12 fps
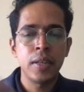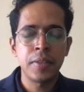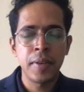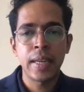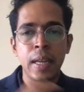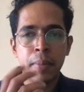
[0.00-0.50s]

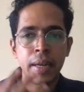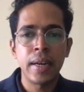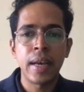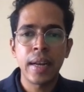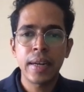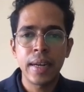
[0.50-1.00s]
we can make
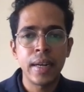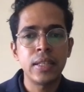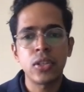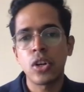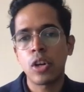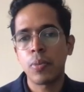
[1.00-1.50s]
direct edits
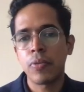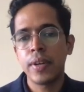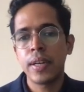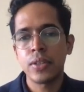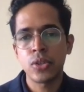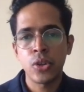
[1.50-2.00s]
on top of
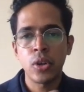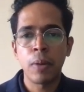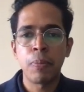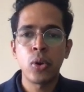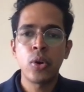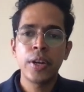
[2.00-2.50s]
it. So you
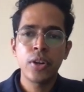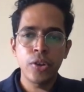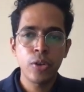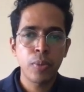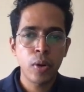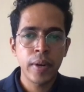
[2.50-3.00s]
upload it, or
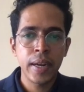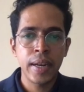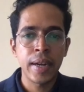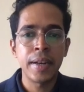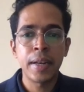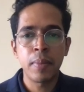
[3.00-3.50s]
you provide an
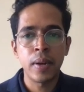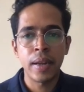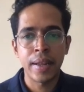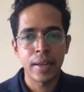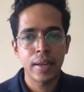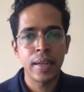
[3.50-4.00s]
editable
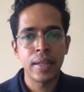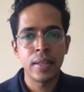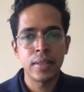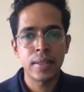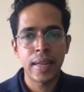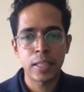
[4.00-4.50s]
link in
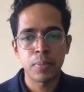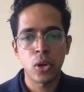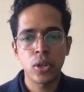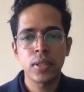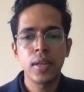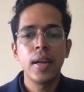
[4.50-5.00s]
this text
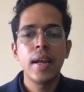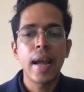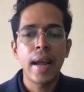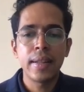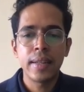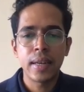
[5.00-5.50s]
box,
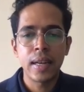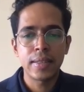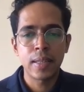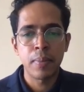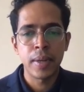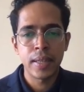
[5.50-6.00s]
and then click
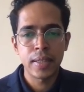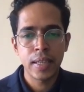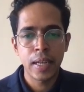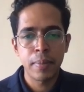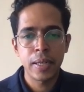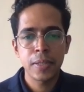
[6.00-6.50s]
Submit the
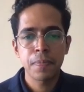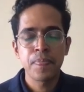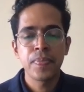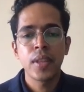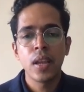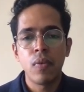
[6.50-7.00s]
assignment.
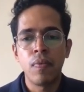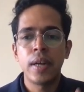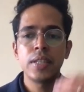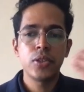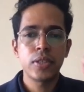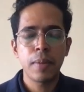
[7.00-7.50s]

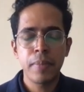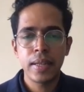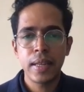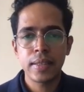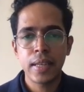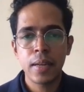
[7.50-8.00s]
Once you submit the
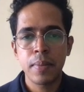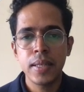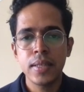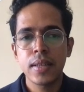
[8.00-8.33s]
assignment,